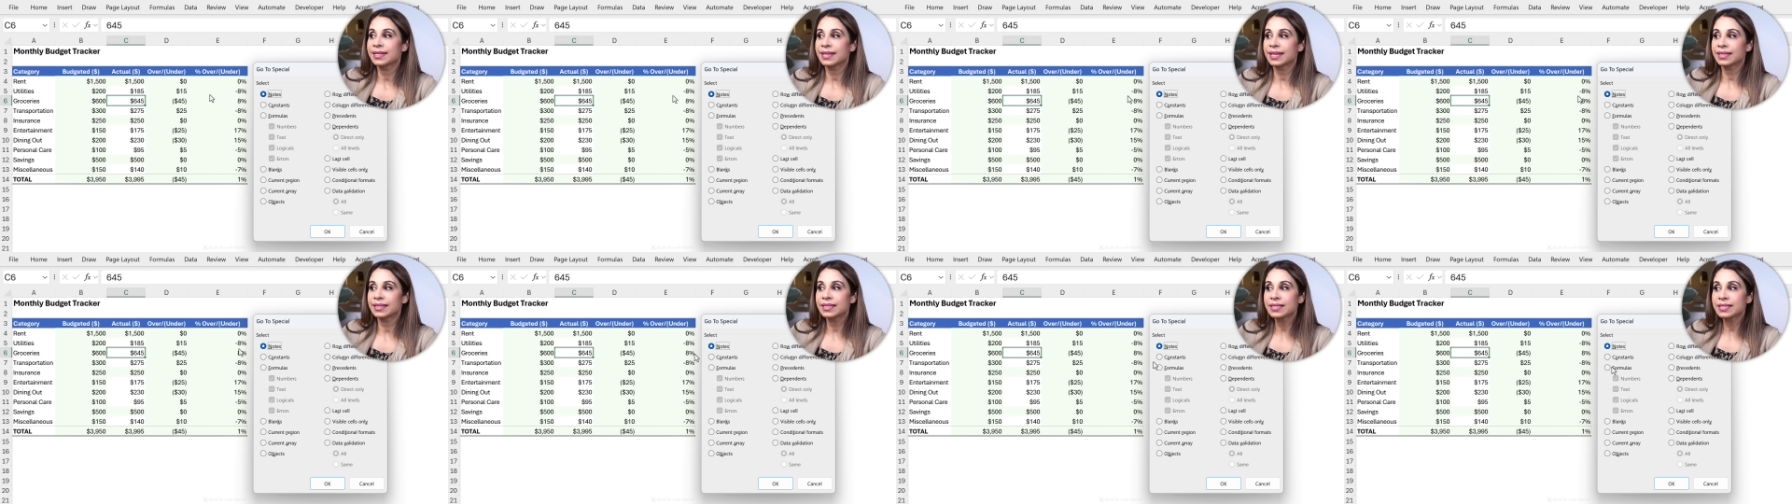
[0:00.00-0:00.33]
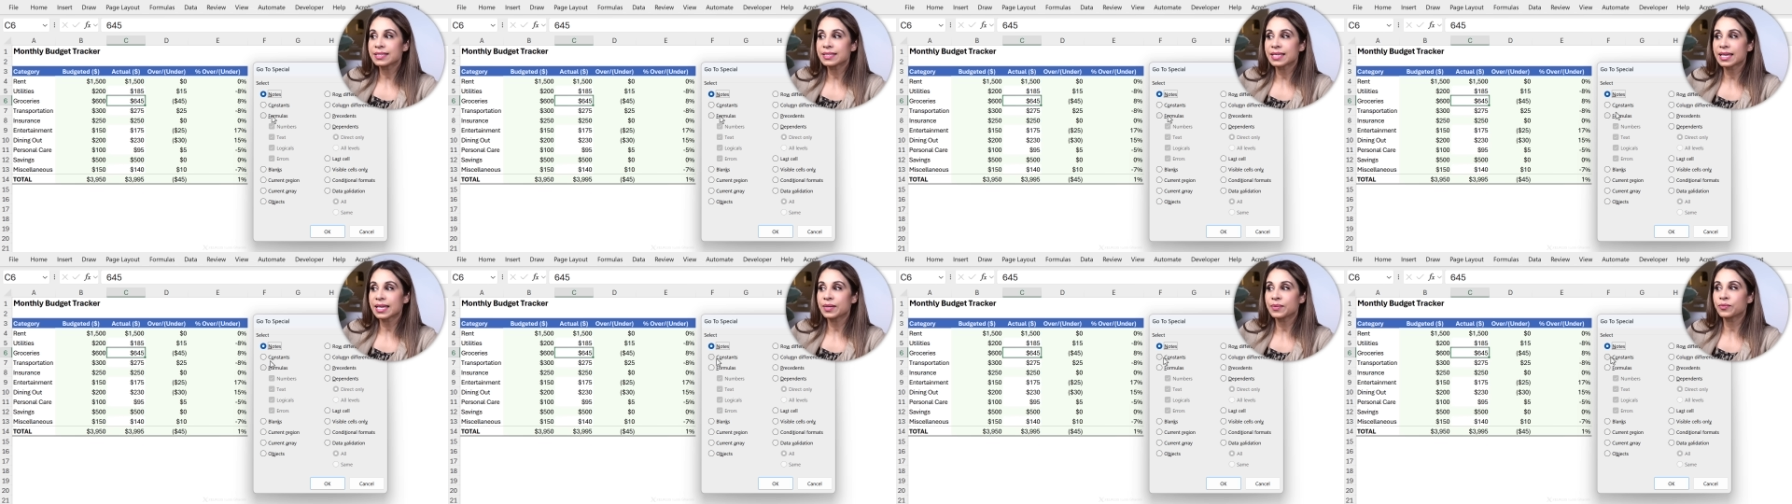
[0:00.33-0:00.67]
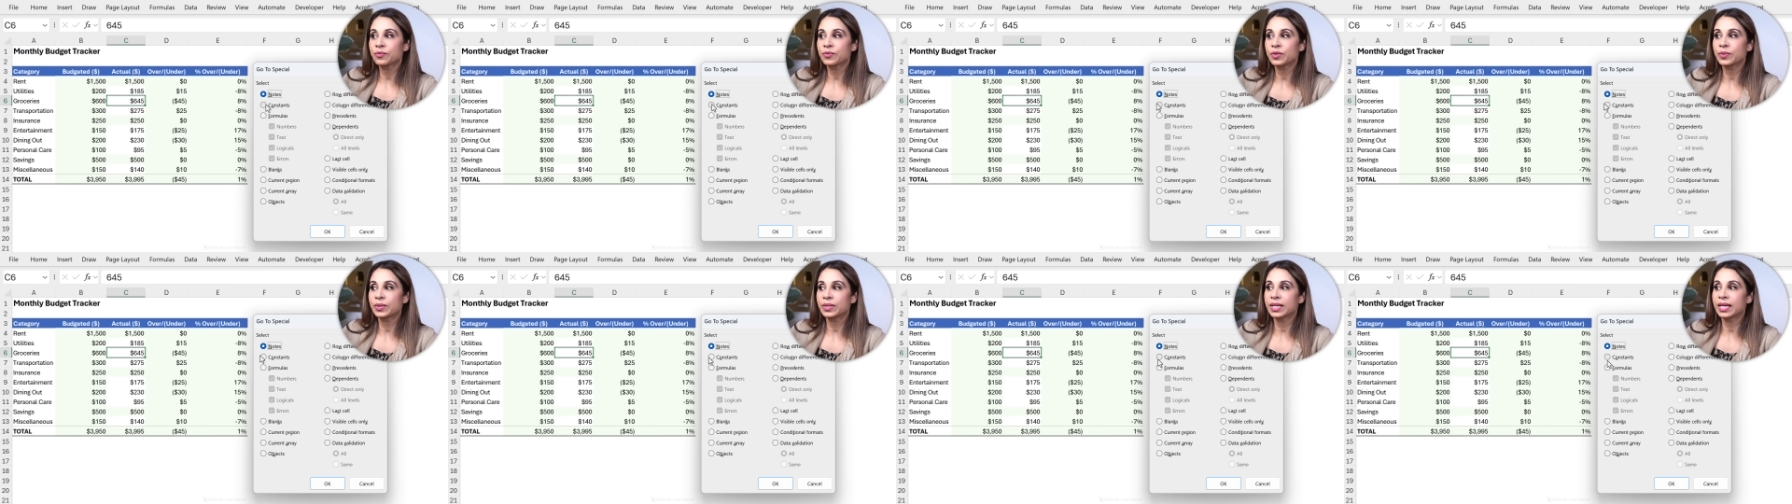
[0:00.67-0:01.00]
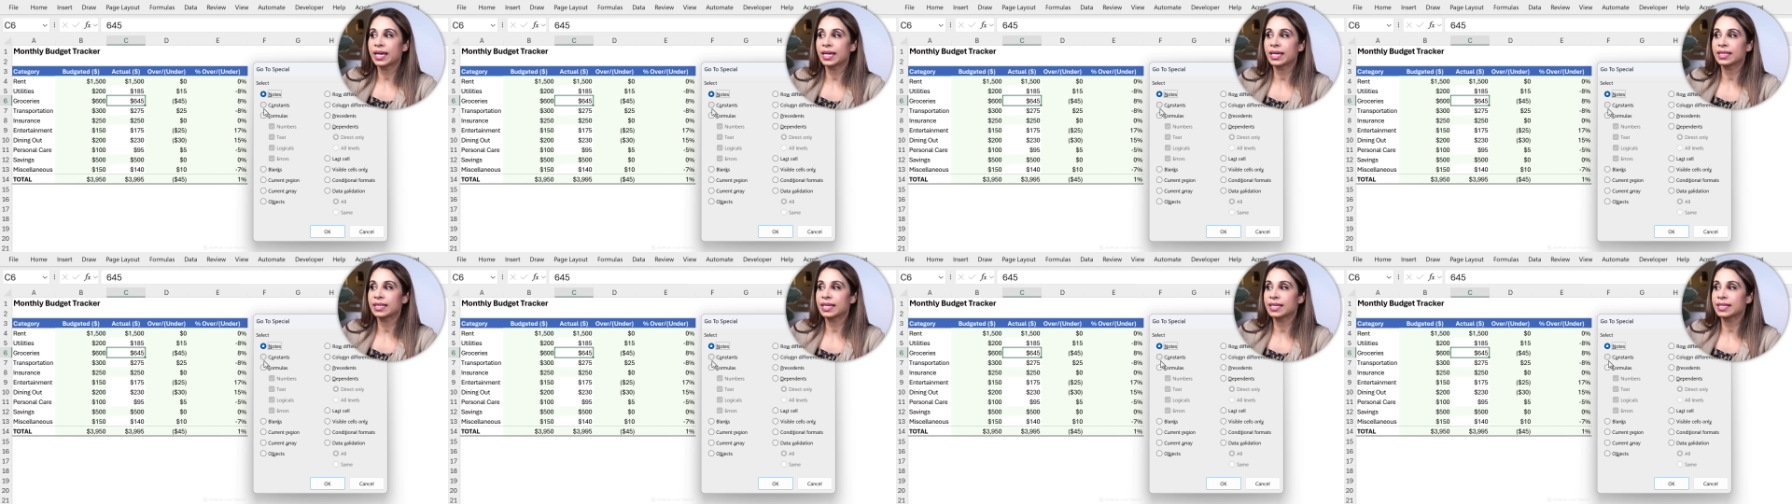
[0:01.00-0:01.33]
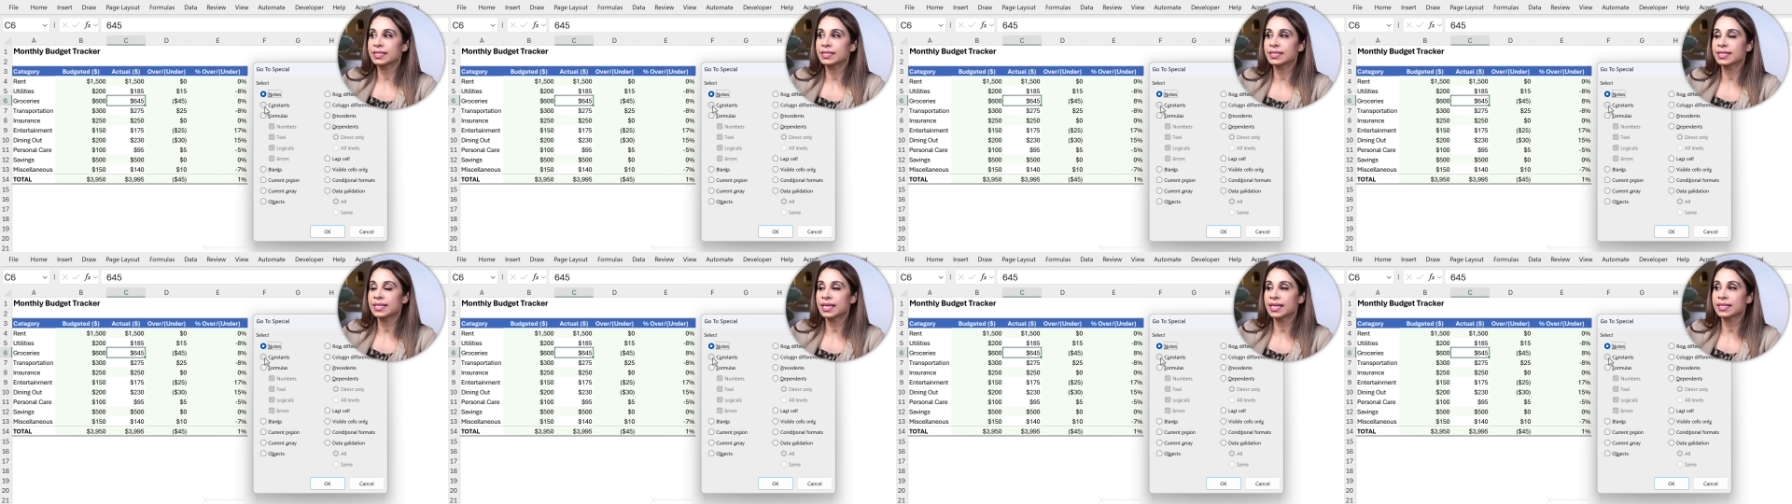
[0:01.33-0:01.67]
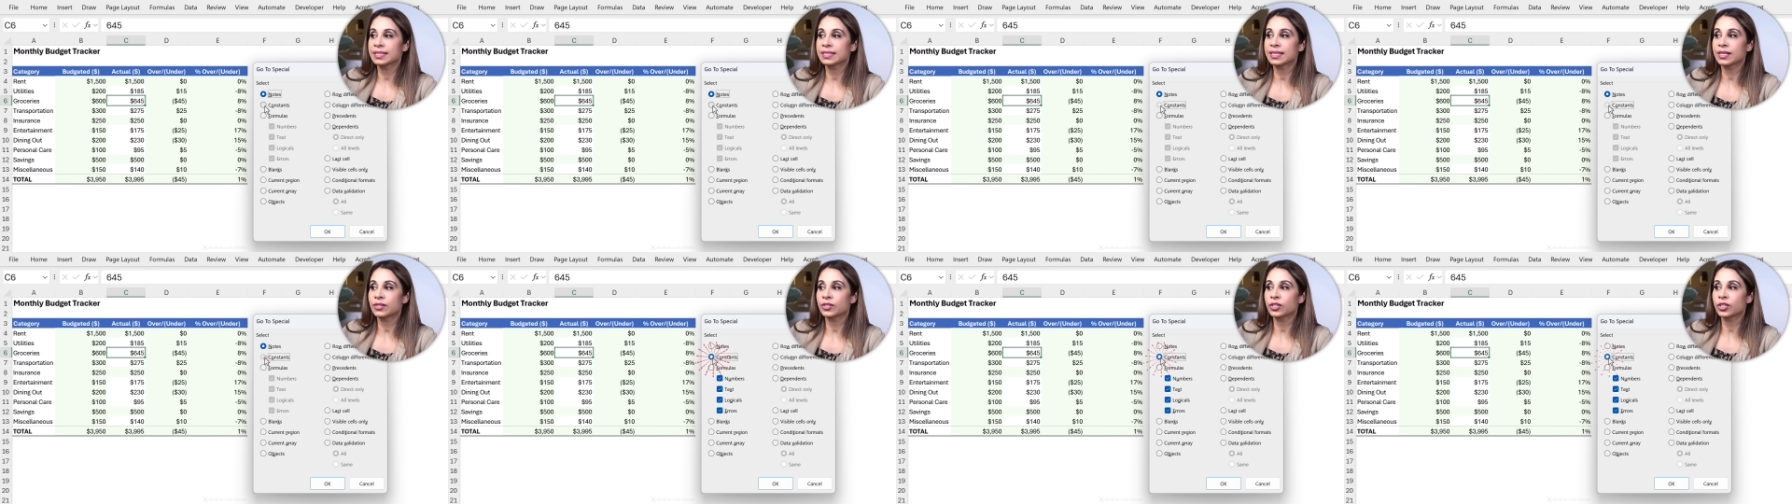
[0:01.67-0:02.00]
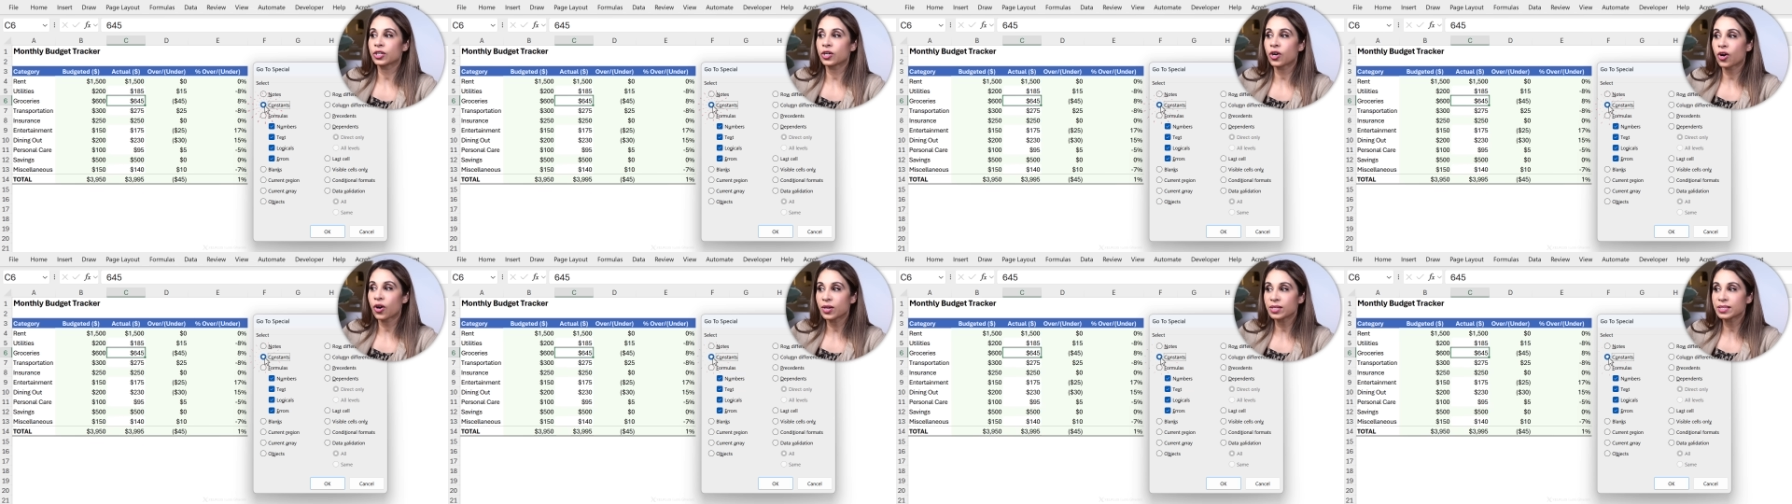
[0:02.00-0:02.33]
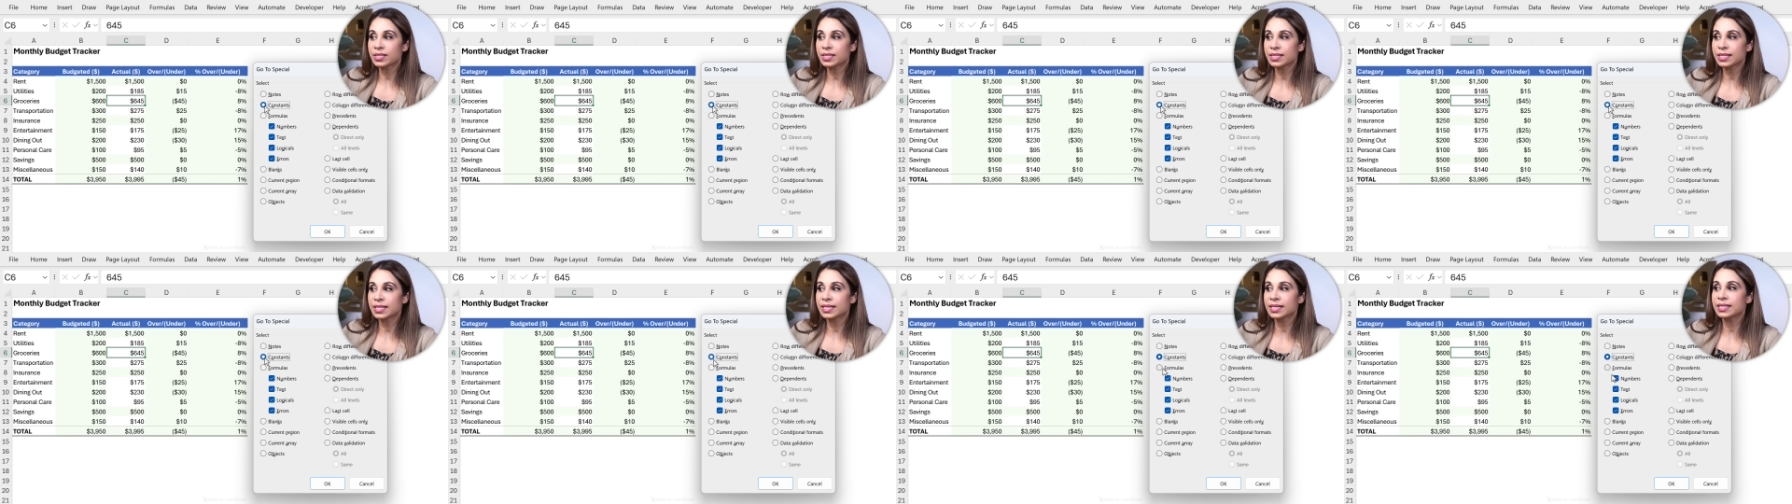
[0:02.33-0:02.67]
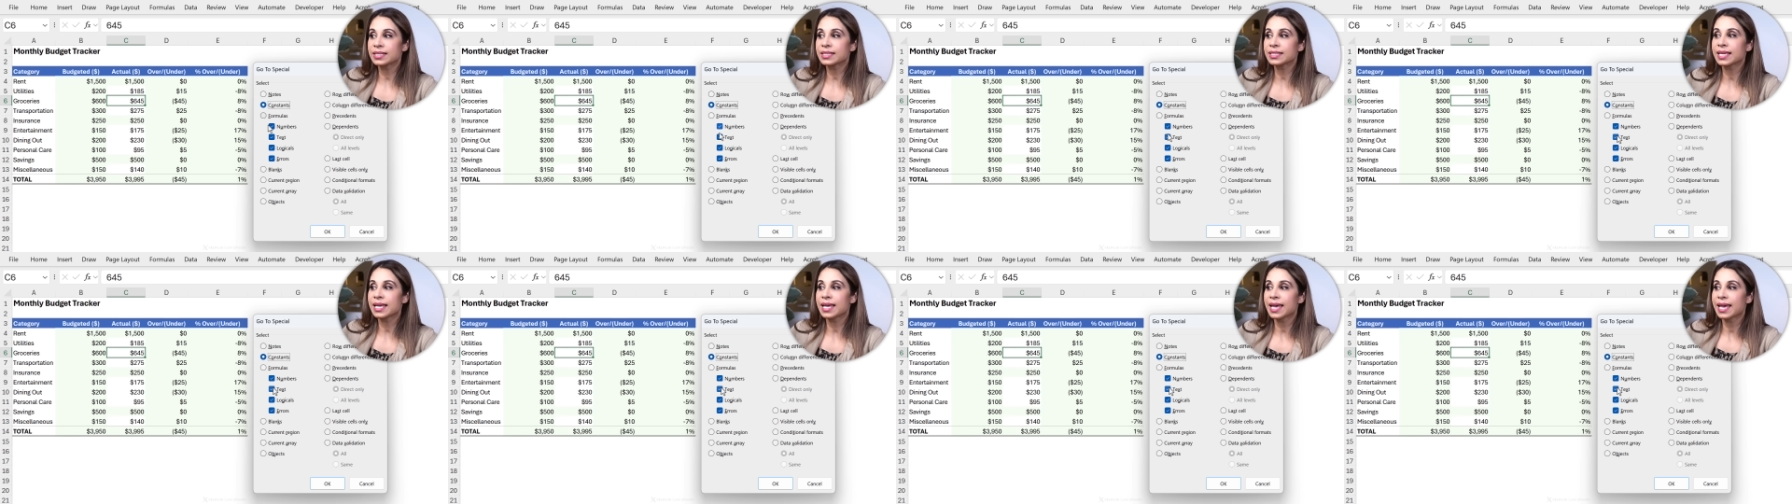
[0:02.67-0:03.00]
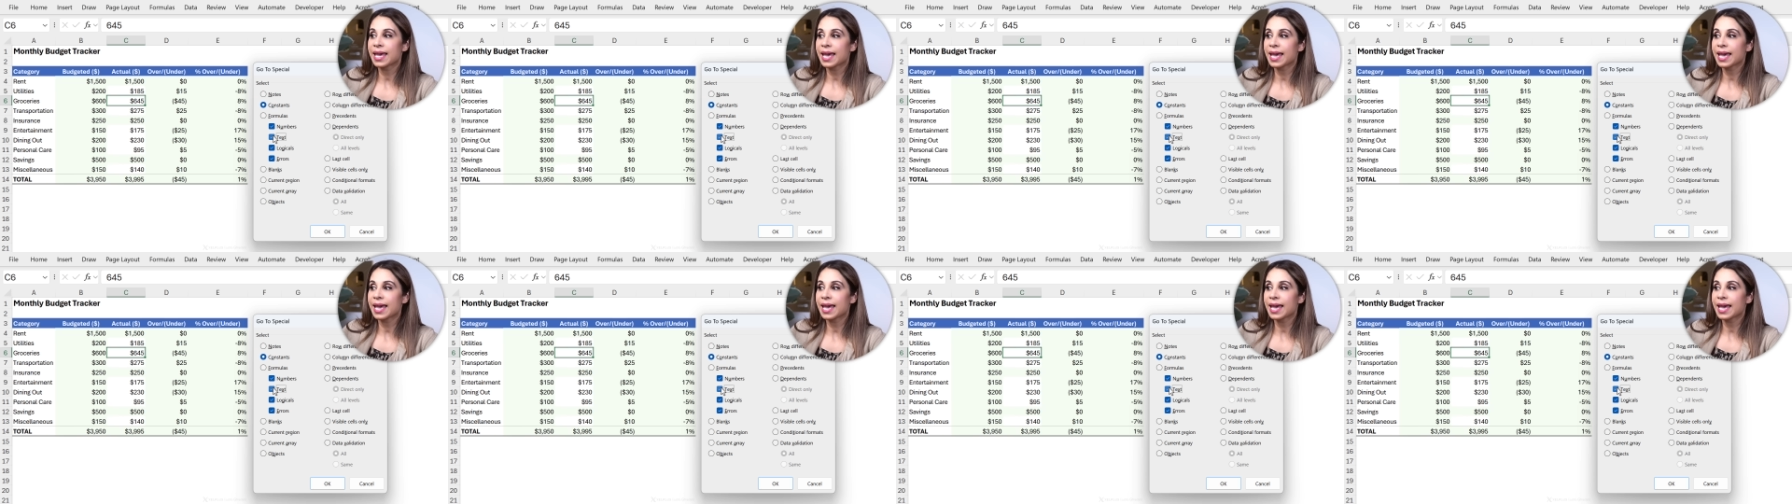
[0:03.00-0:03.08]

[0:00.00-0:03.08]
Now, this time we want to highlight cells that are constants